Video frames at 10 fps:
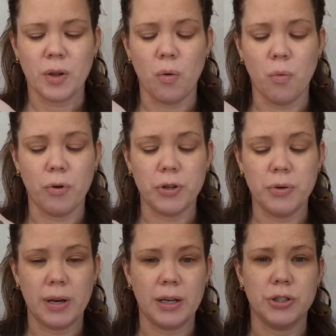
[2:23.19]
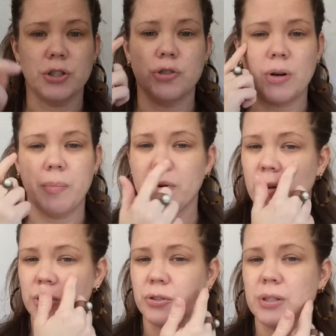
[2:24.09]
or you can actually just drop it
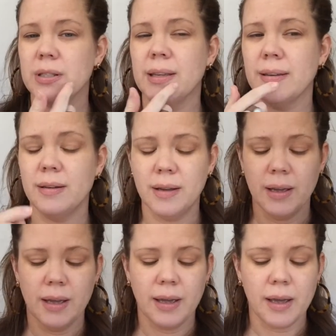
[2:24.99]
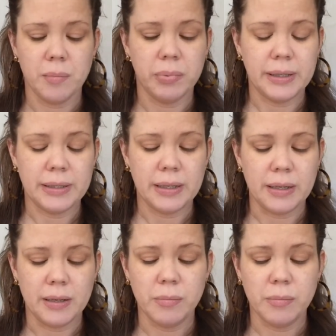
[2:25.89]
on your skin and blend it in.